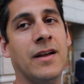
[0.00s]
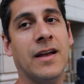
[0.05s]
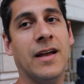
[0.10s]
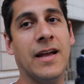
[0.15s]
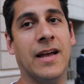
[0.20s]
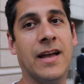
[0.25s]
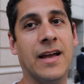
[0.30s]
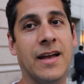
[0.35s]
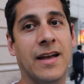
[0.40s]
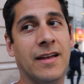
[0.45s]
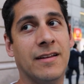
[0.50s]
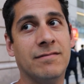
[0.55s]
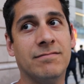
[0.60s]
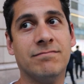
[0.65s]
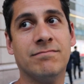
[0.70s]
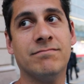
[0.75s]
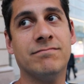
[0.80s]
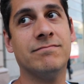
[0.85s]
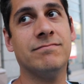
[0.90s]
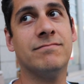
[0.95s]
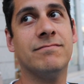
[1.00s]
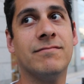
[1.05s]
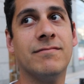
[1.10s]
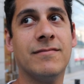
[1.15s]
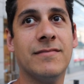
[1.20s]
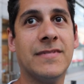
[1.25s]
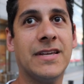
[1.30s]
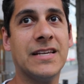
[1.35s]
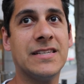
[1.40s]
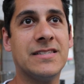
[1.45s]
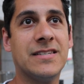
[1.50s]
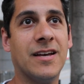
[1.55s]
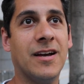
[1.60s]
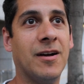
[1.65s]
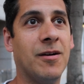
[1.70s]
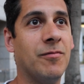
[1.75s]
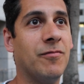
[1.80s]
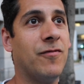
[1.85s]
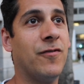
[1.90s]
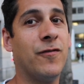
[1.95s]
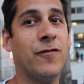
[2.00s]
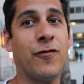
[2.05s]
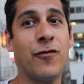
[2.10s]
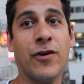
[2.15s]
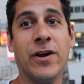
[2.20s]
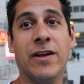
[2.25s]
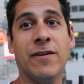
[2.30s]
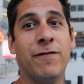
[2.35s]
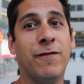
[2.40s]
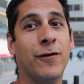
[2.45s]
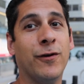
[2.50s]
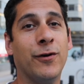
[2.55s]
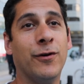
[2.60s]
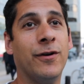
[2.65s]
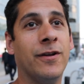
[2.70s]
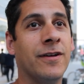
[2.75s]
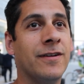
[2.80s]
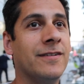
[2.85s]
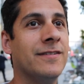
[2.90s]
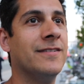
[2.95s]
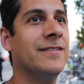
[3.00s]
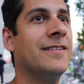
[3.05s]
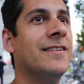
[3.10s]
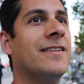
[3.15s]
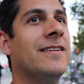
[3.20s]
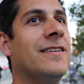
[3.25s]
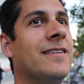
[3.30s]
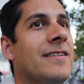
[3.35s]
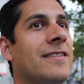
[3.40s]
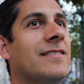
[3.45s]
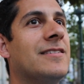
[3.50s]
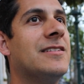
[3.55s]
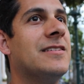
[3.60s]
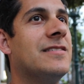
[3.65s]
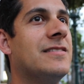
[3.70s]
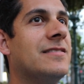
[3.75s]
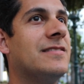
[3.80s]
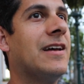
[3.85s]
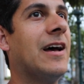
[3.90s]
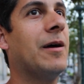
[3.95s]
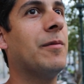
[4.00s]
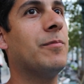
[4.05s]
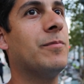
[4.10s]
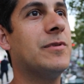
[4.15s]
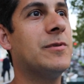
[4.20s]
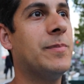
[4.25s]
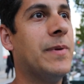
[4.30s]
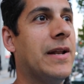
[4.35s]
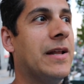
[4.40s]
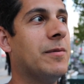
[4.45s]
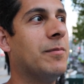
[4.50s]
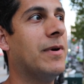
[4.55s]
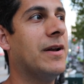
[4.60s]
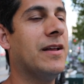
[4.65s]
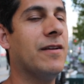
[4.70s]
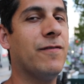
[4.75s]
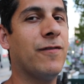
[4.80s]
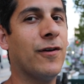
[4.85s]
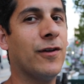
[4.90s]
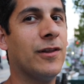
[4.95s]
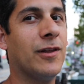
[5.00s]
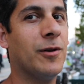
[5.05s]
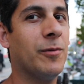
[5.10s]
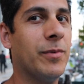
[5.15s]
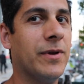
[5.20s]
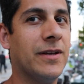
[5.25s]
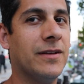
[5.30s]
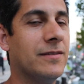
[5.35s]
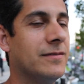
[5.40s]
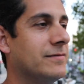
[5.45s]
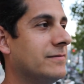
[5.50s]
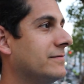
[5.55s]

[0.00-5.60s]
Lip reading: and get some free food. Stop spending money for a little bit.